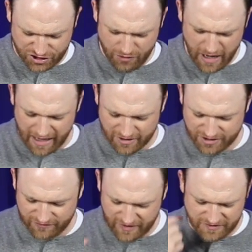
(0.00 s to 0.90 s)

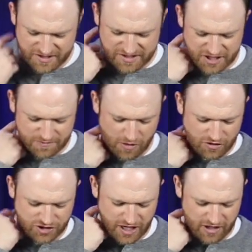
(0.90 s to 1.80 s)
$2.50
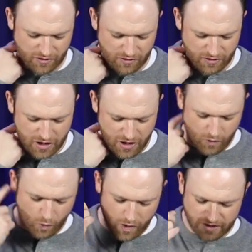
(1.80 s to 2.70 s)
per shekel,
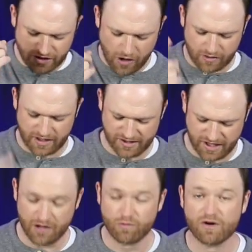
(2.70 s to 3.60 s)
one donkey's
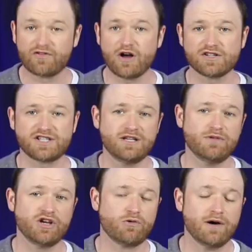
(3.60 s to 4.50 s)
head would have cost them
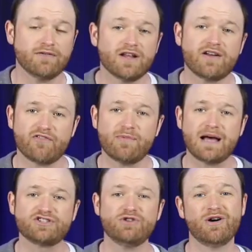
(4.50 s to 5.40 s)
the equivalent of
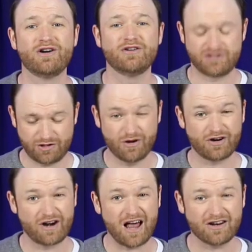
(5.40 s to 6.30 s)
about
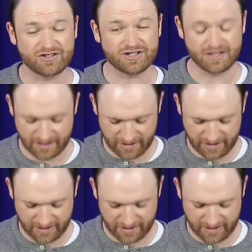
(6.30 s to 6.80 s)
$200.